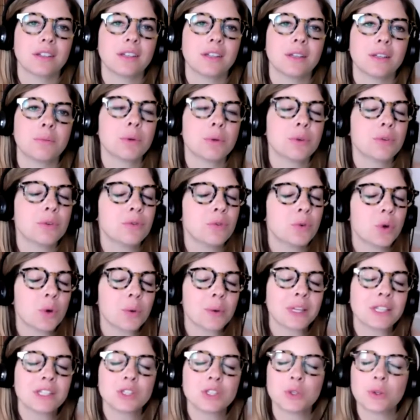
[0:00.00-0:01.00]
And before
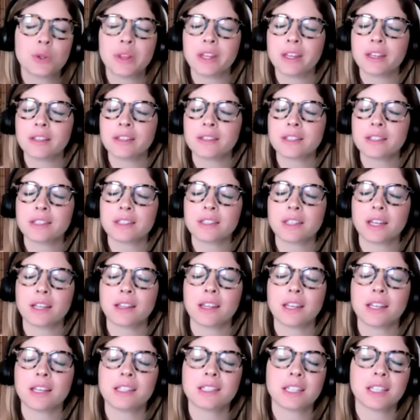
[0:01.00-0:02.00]
we do this,
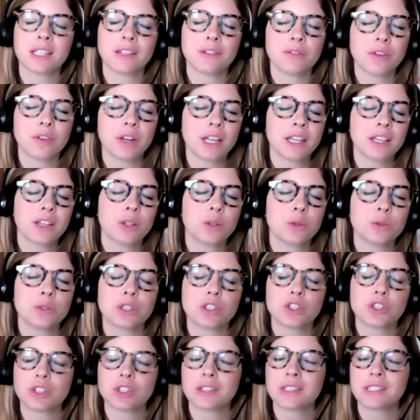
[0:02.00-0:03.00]
I'd like to invite you
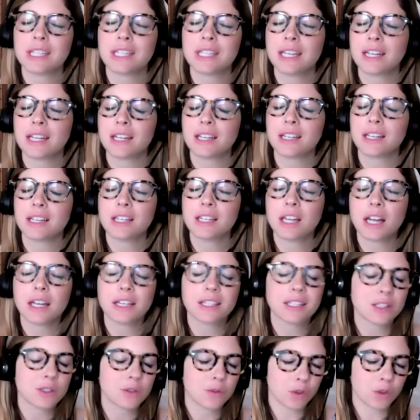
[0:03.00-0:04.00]
to just take a
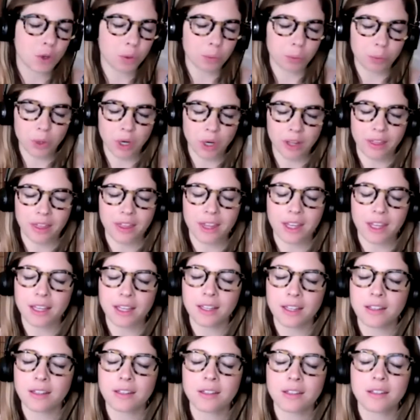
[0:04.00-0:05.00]
nice full breath
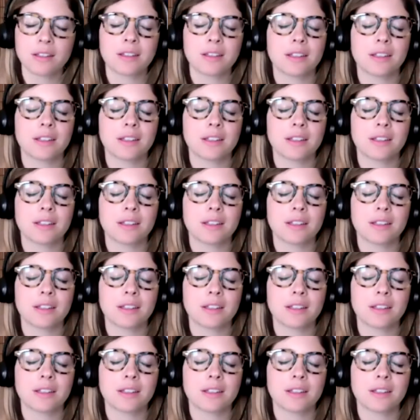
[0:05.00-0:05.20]
in.